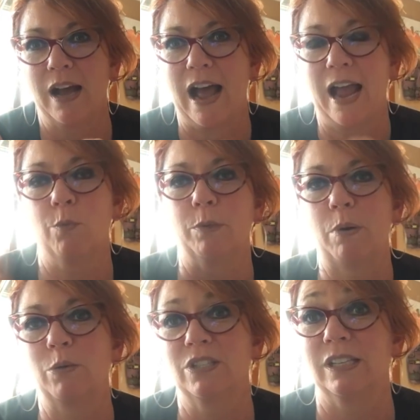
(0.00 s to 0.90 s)
I will
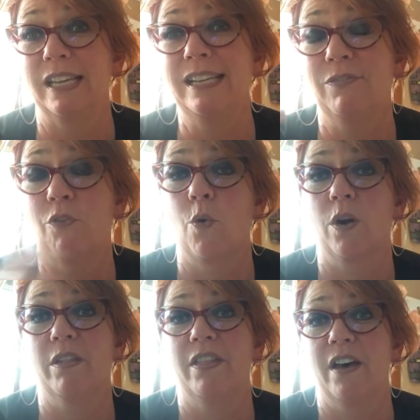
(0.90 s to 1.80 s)
post the link
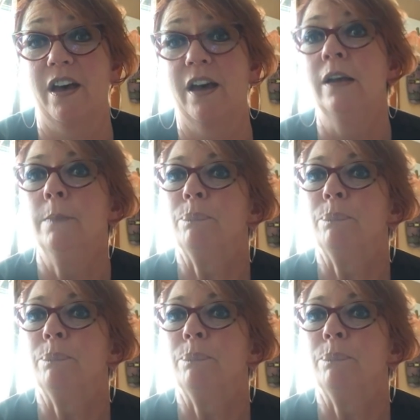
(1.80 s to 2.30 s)
for the